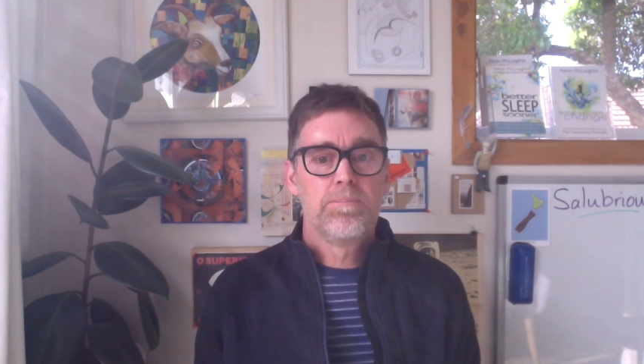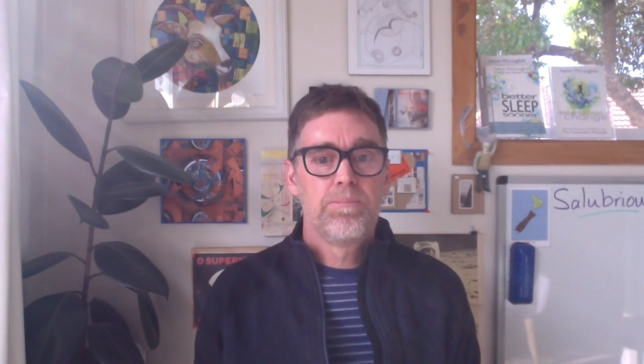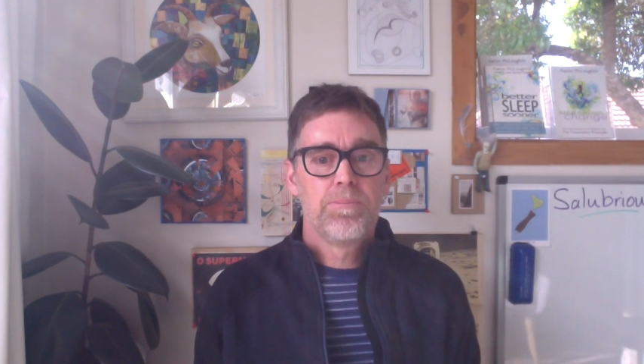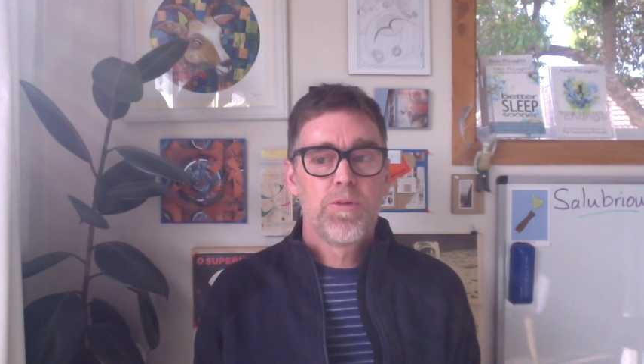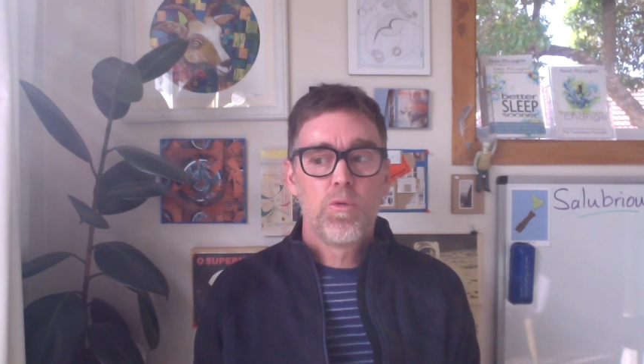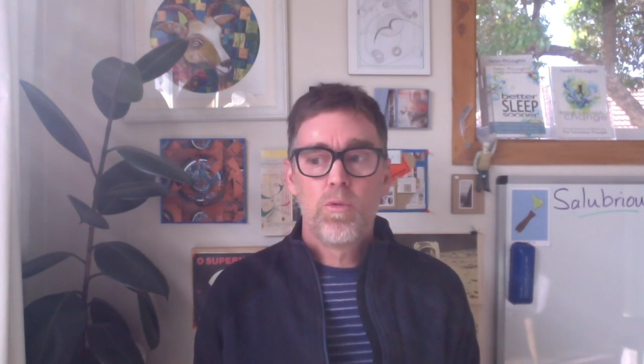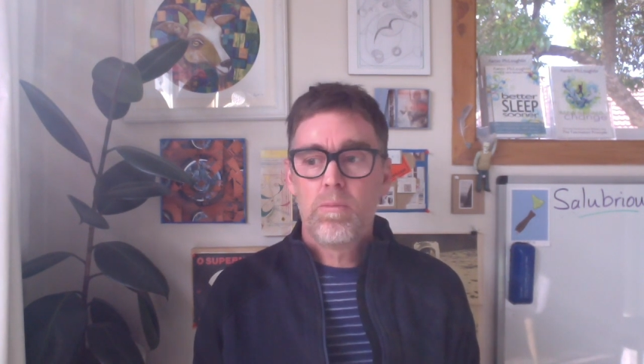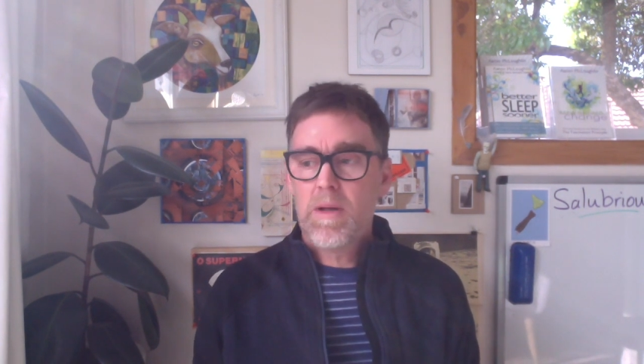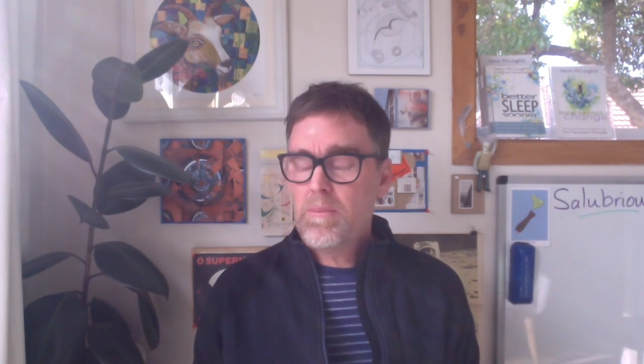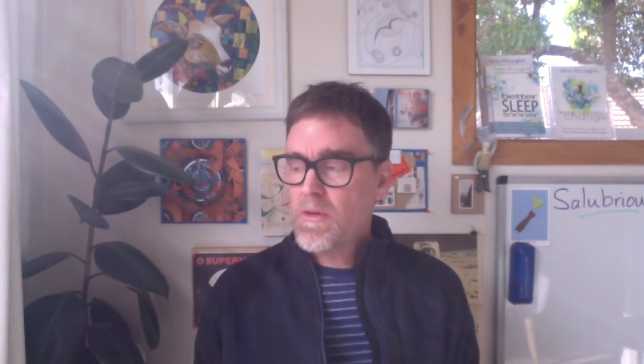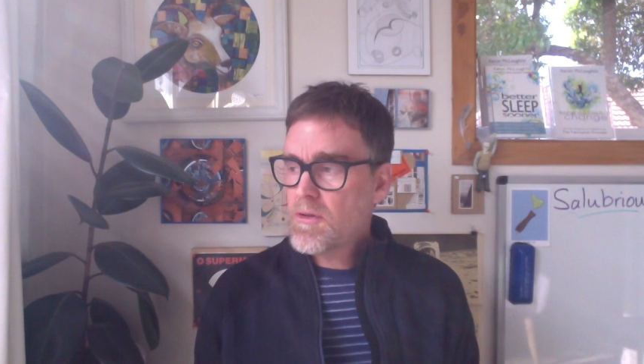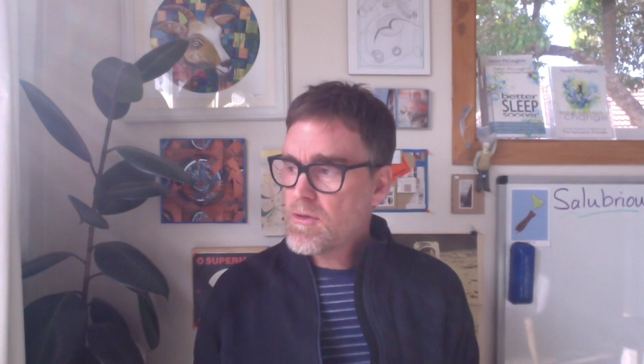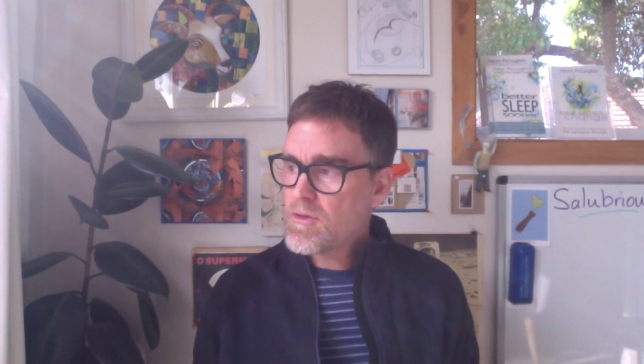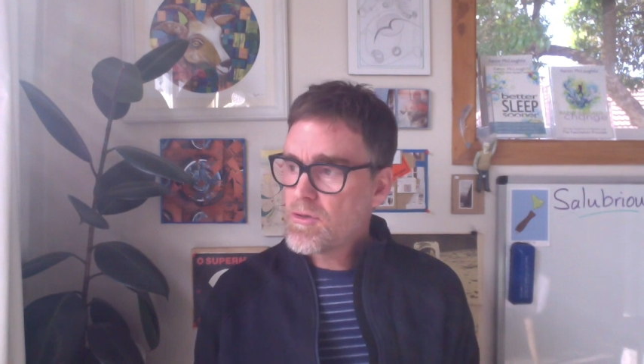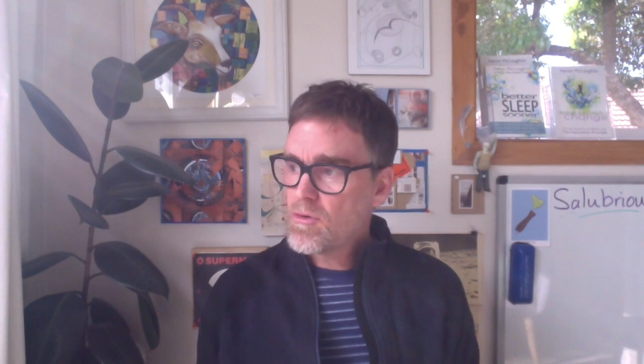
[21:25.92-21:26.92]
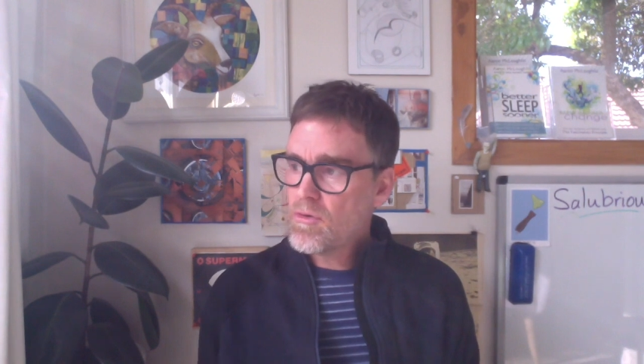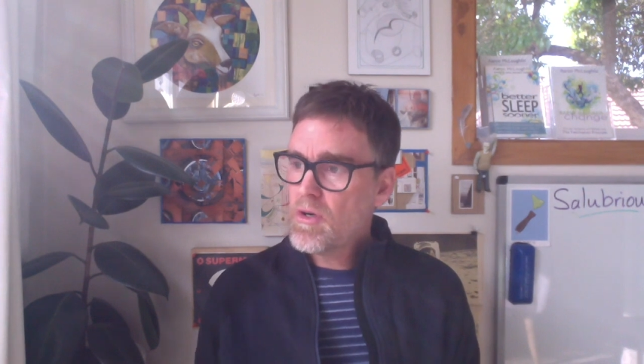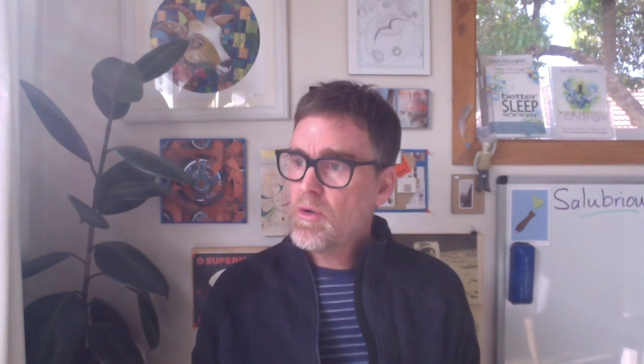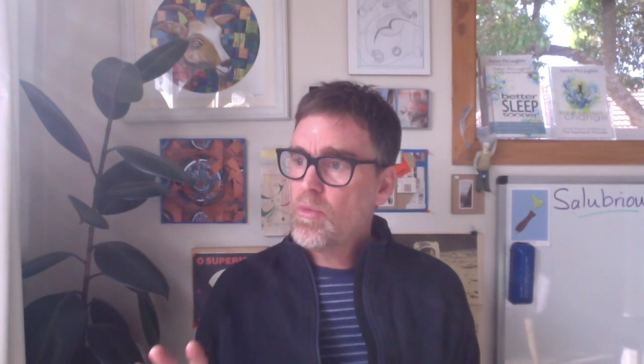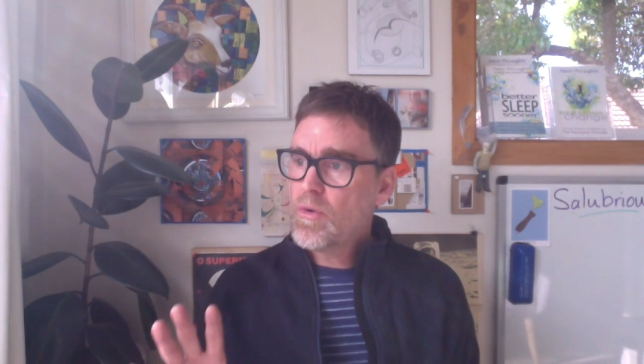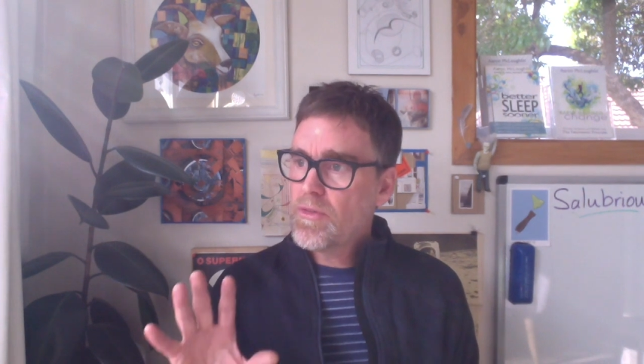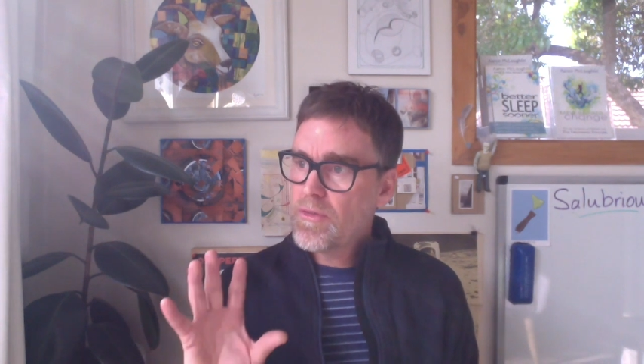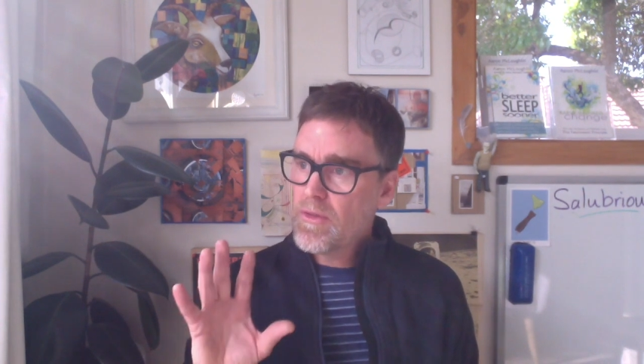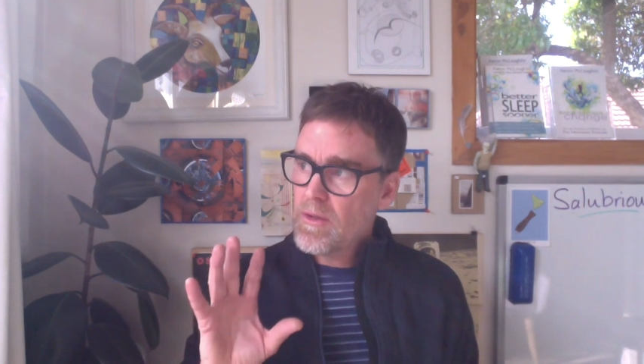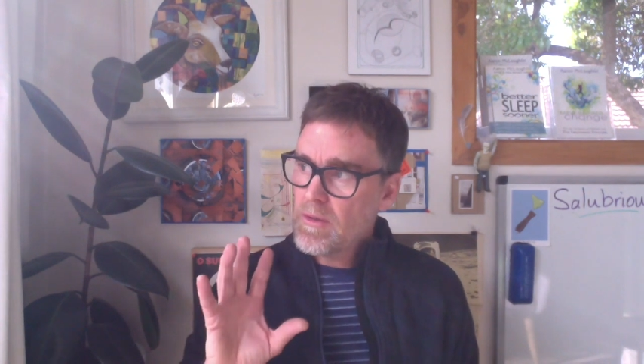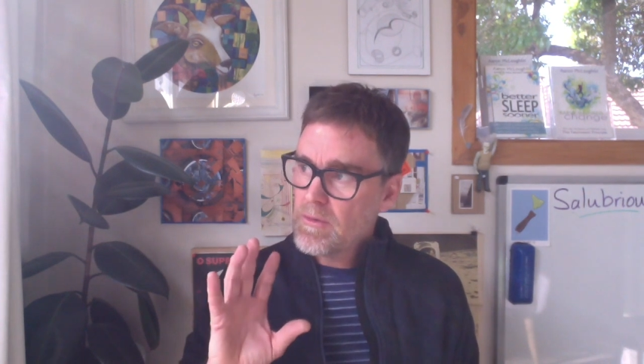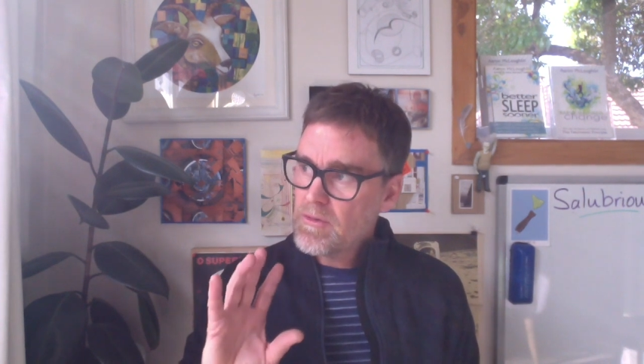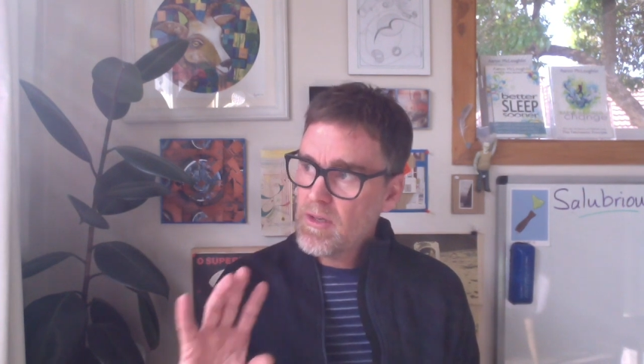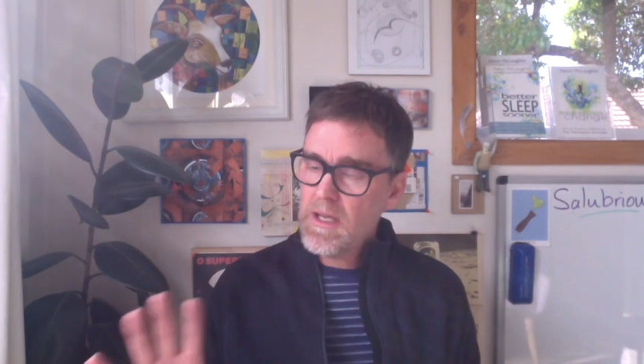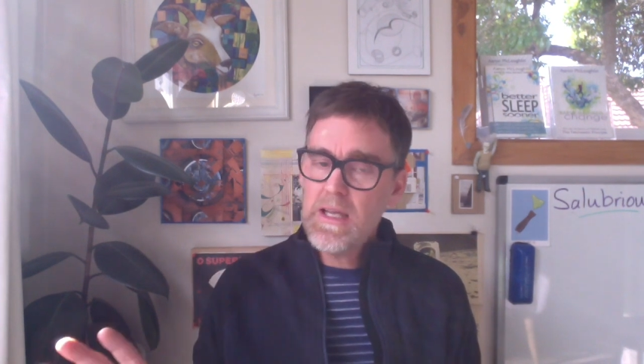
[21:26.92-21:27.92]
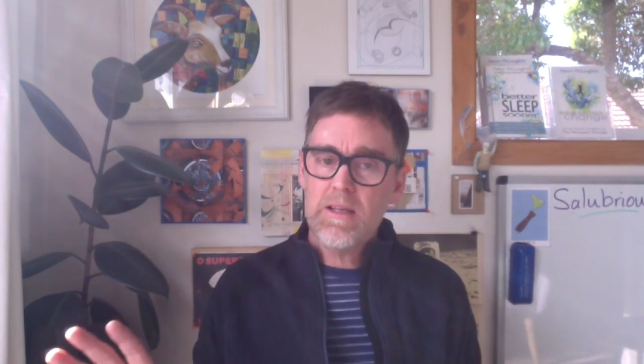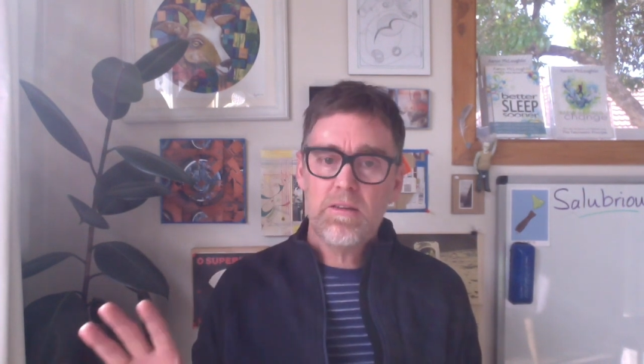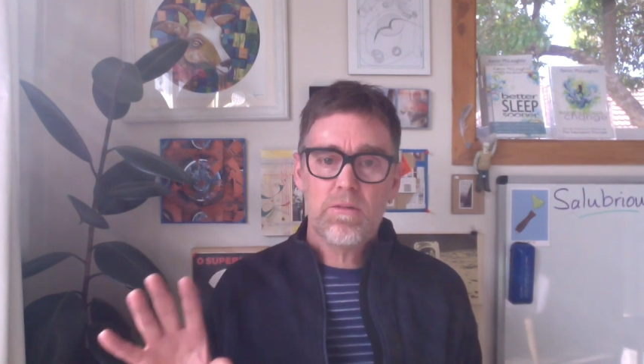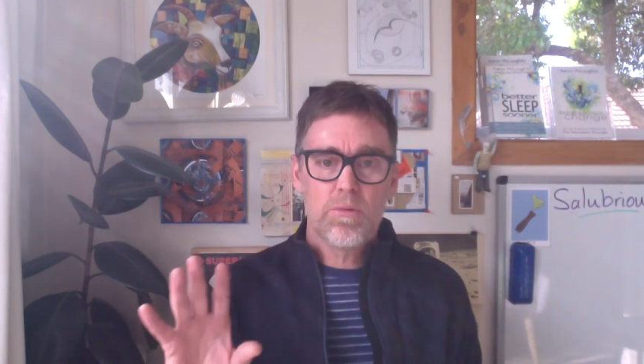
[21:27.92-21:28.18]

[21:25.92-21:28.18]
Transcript: Remember the story with the teeth,